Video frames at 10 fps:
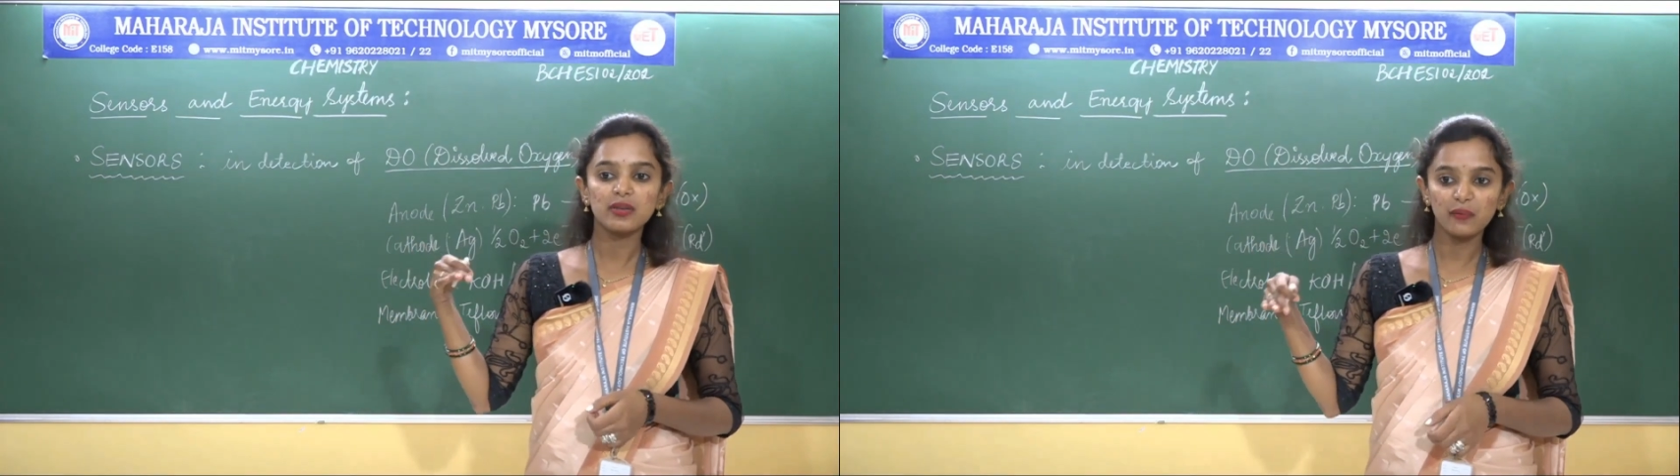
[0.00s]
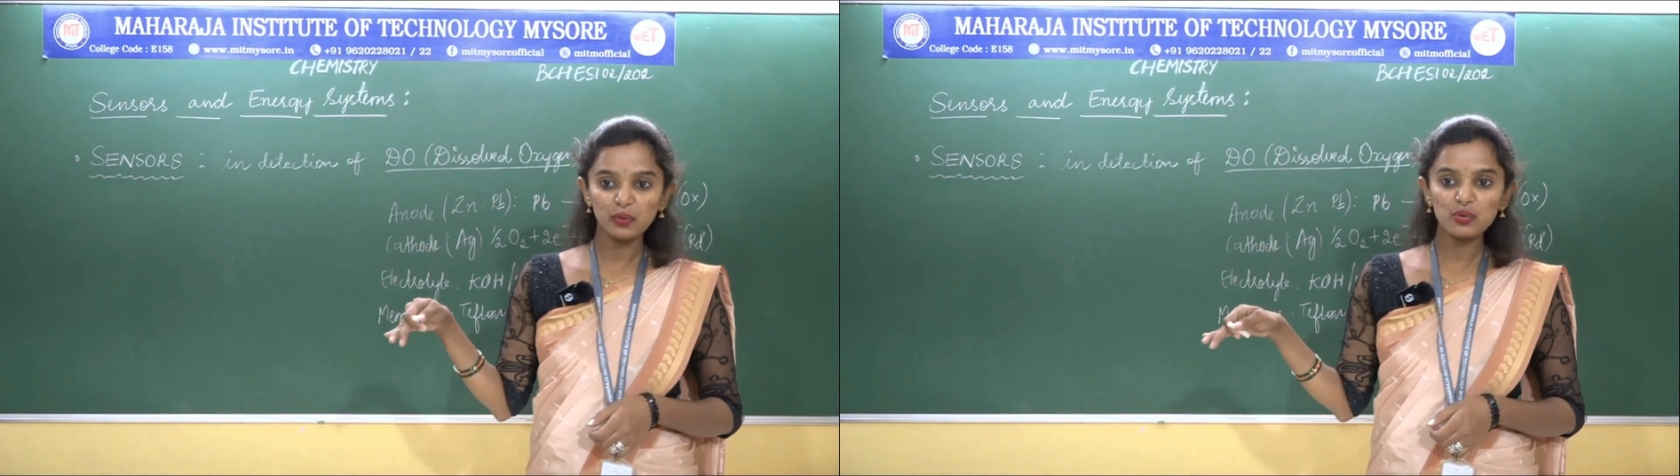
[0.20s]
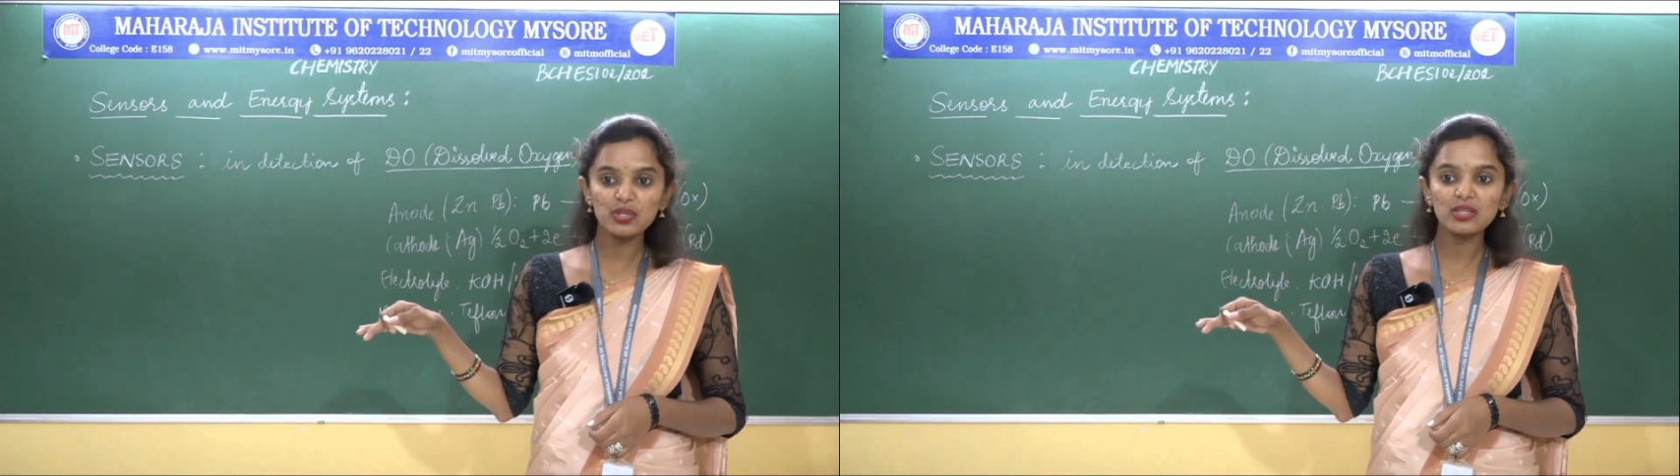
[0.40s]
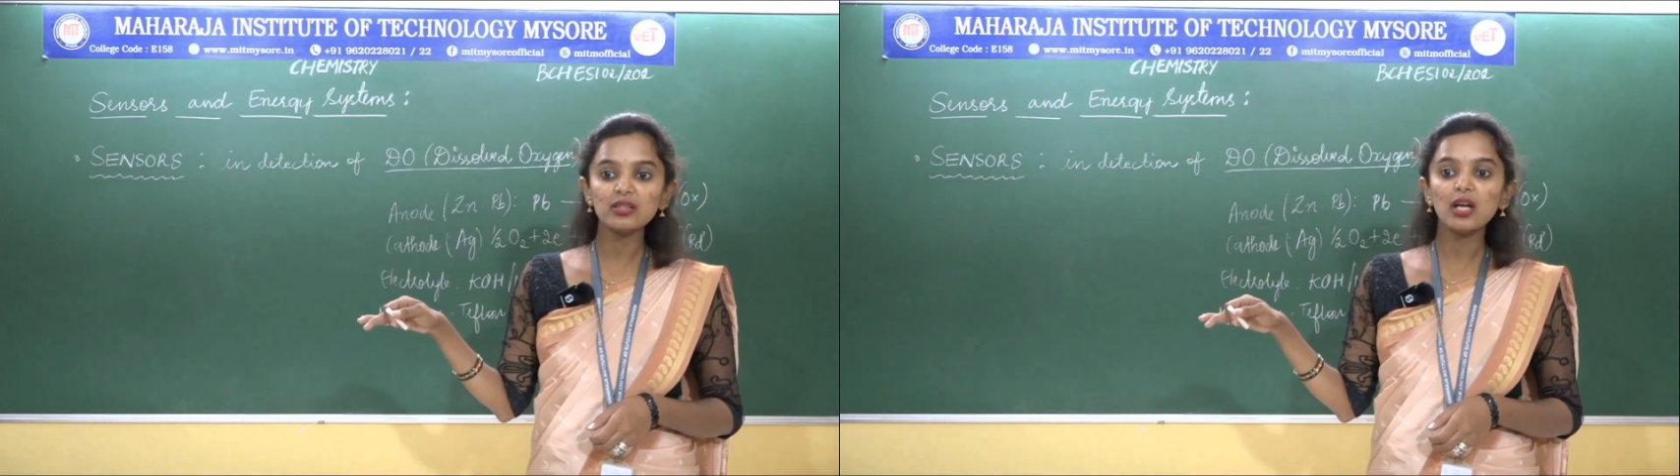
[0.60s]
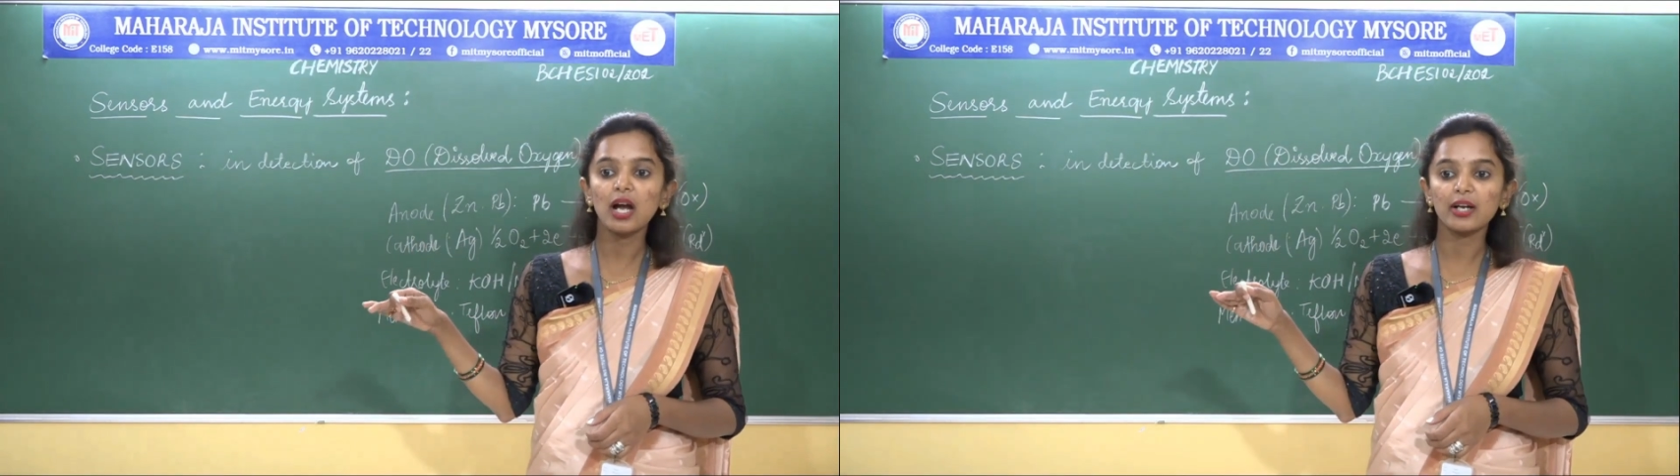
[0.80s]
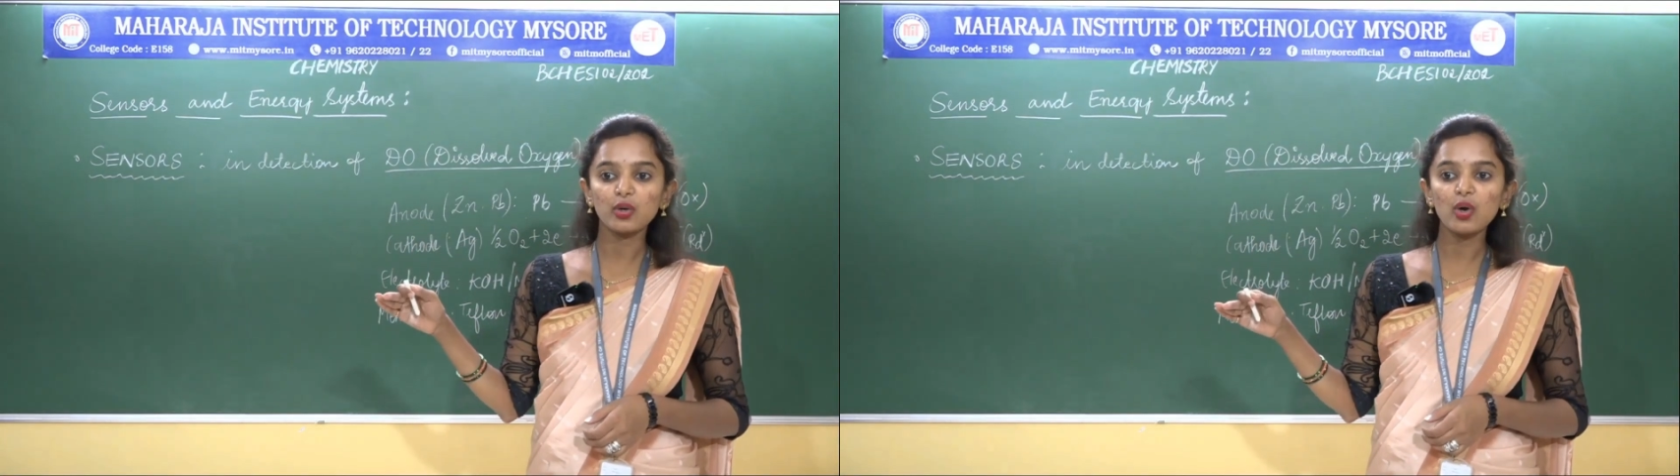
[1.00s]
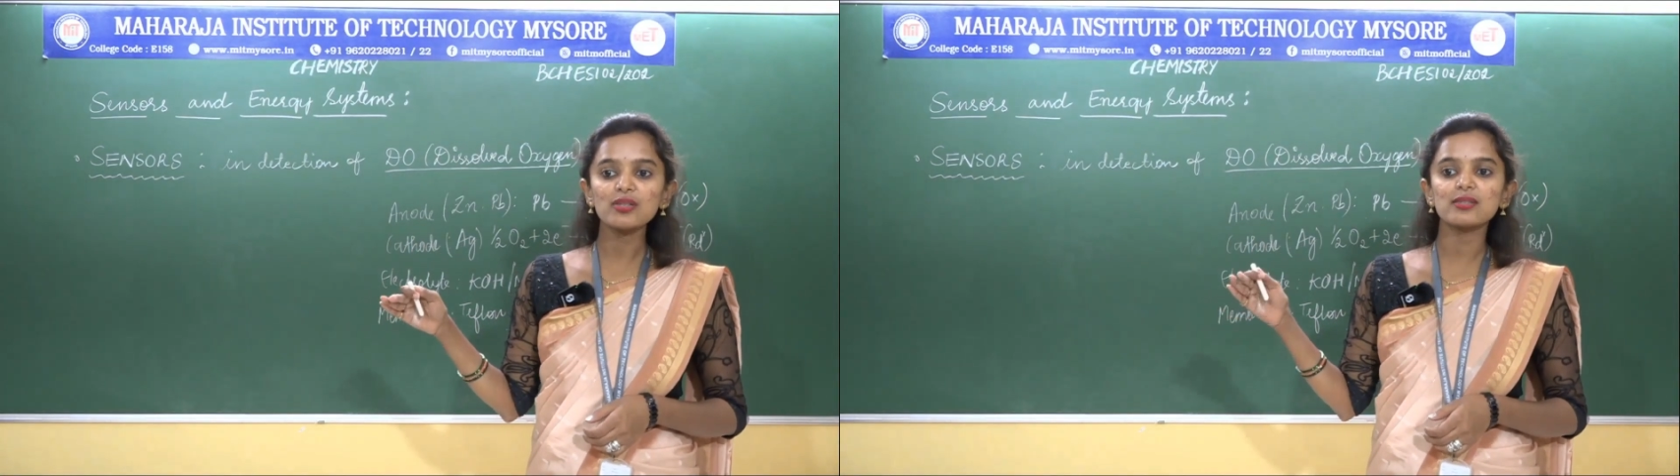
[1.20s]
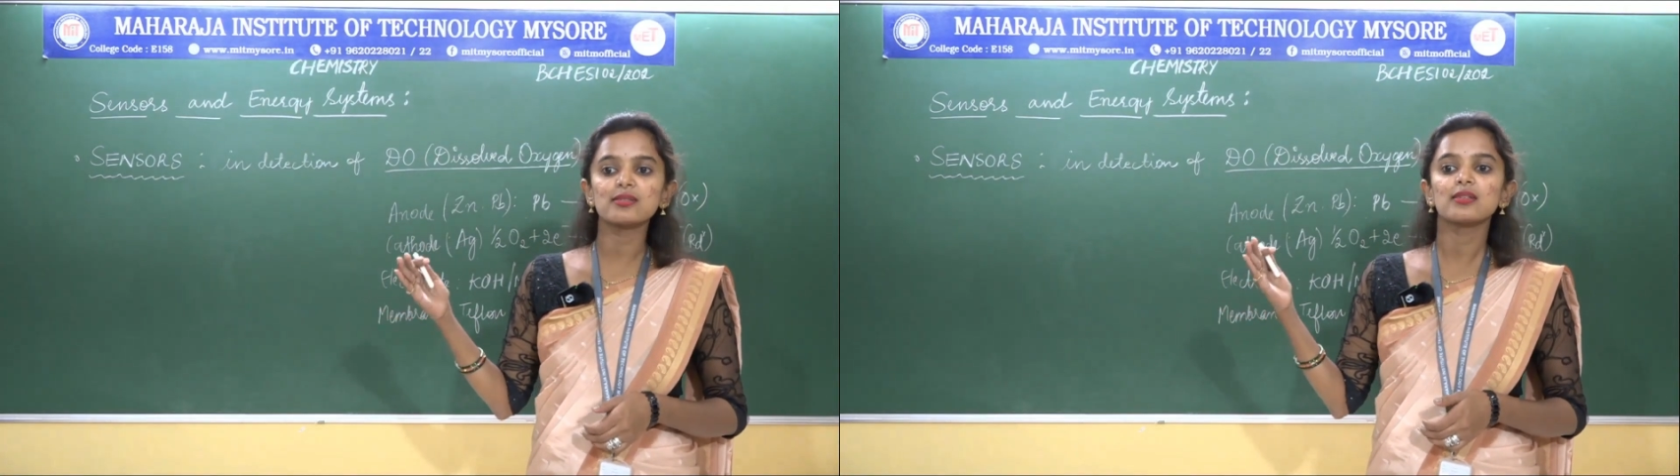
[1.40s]
diffusion
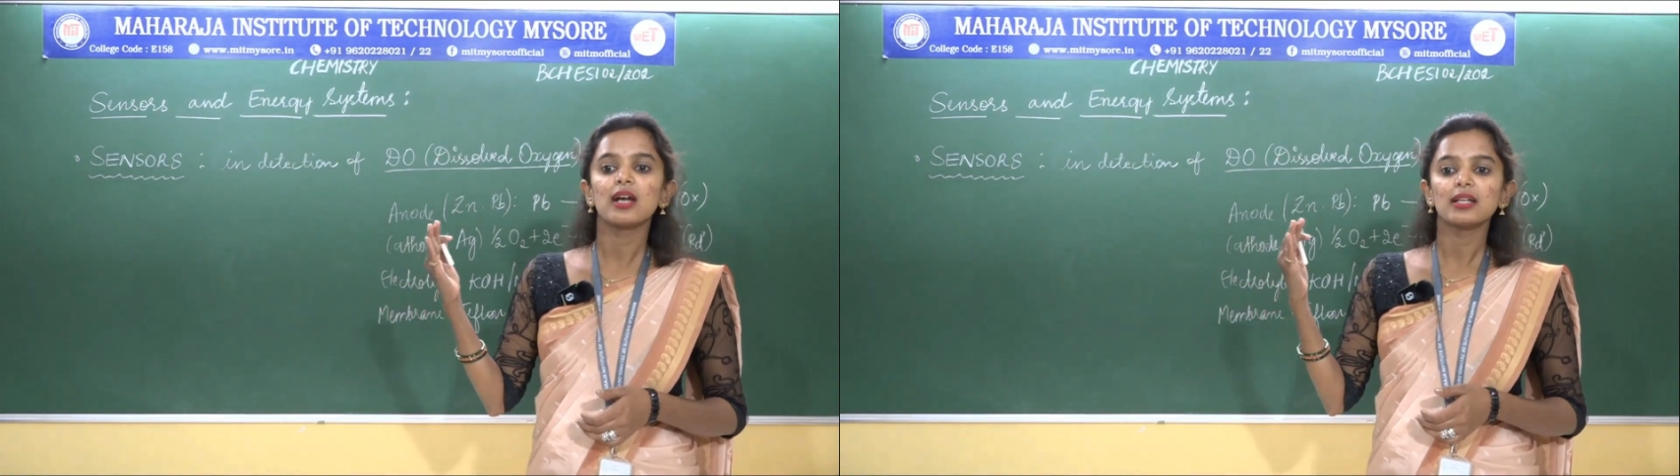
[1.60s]
across